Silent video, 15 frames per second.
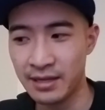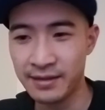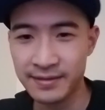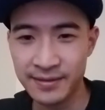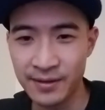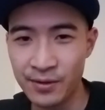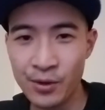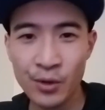
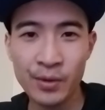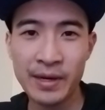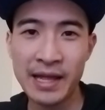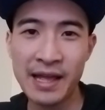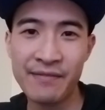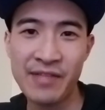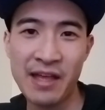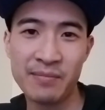you don't
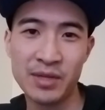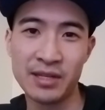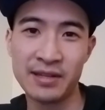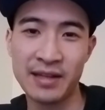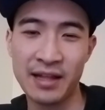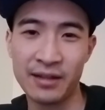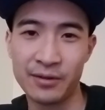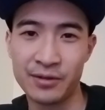have that many
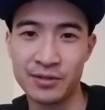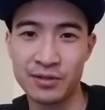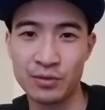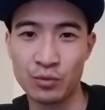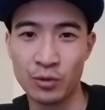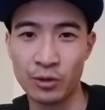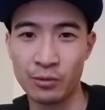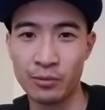calories to
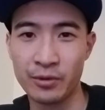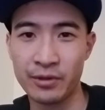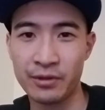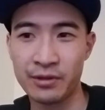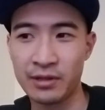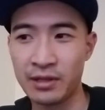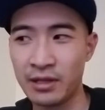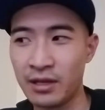work with.